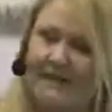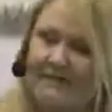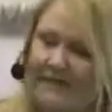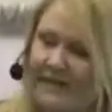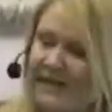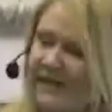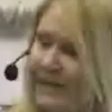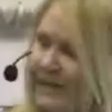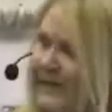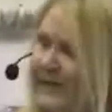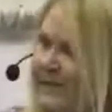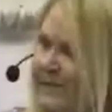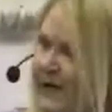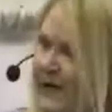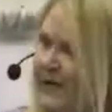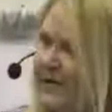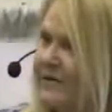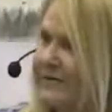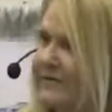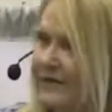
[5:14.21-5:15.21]
I'm thinking
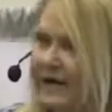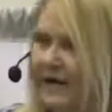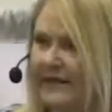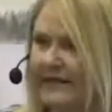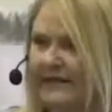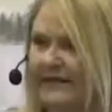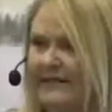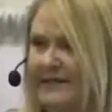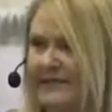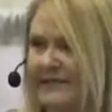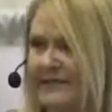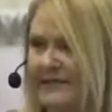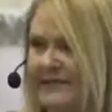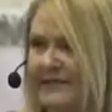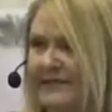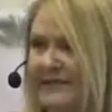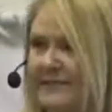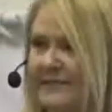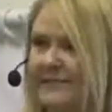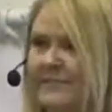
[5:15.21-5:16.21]
about buying this
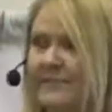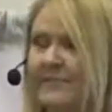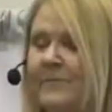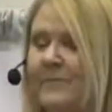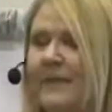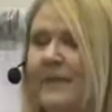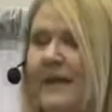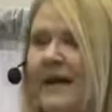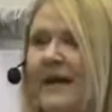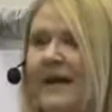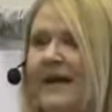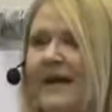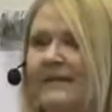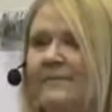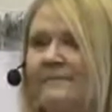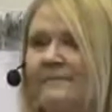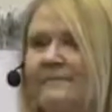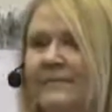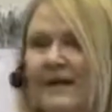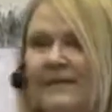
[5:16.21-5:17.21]
business.
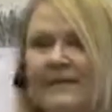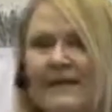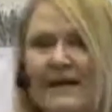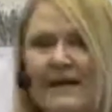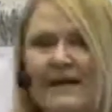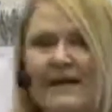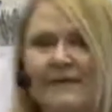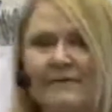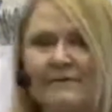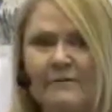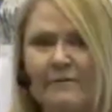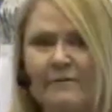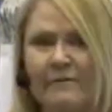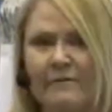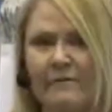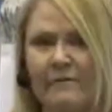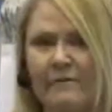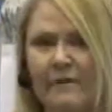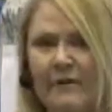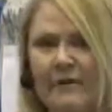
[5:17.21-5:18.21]
And my dad
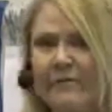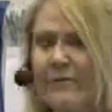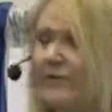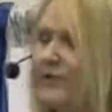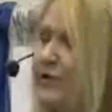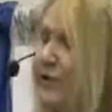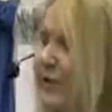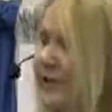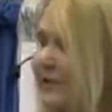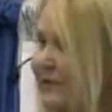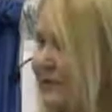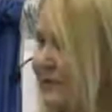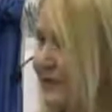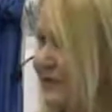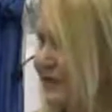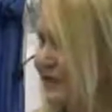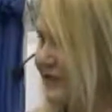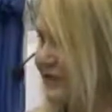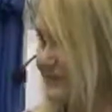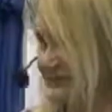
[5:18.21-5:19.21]
went through the Great
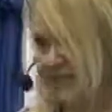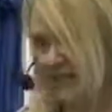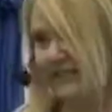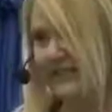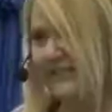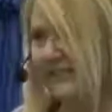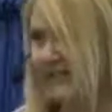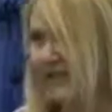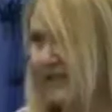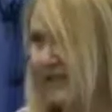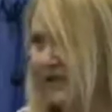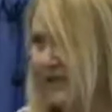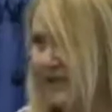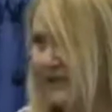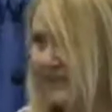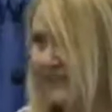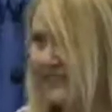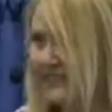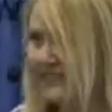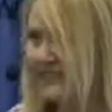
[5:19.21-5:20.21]
Depression of the
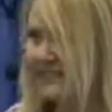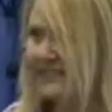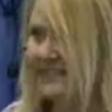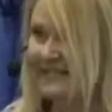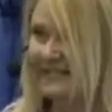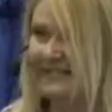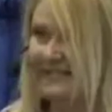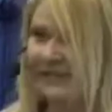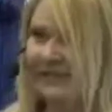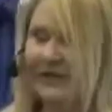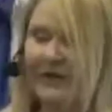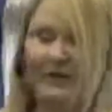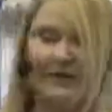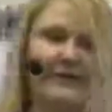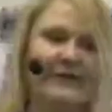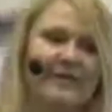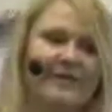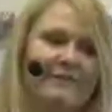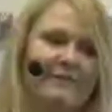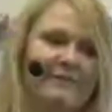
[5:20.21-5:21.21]
1930s. You know,
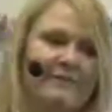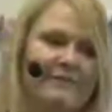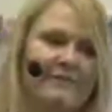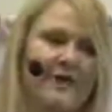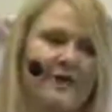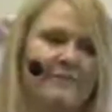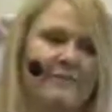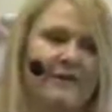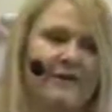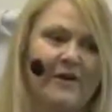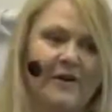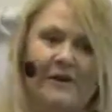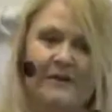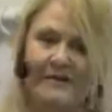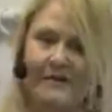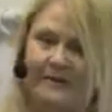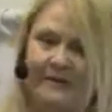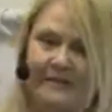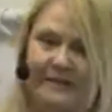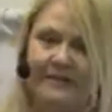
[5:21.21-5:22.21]
he was not big
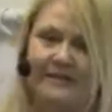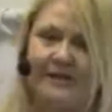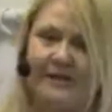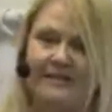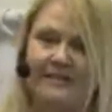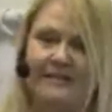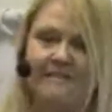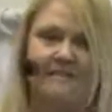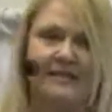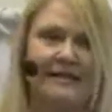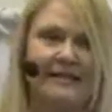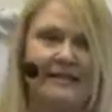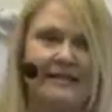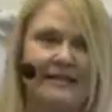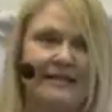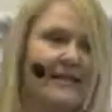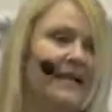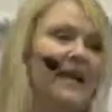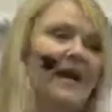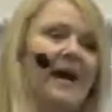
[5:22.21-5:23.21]
on spending lots of
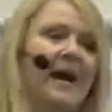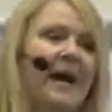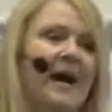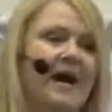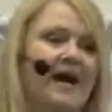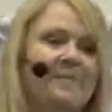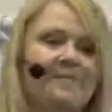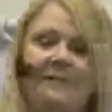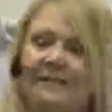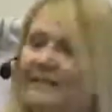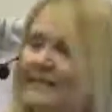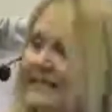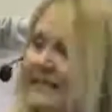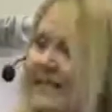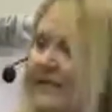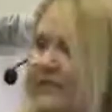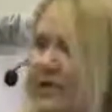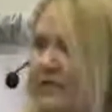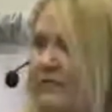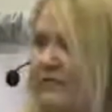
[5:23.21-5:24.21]
money, but he's
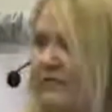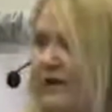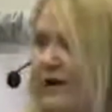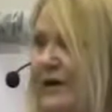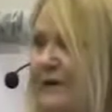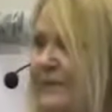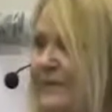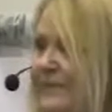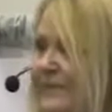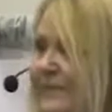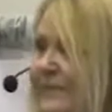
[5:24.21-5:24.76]
like, go for it.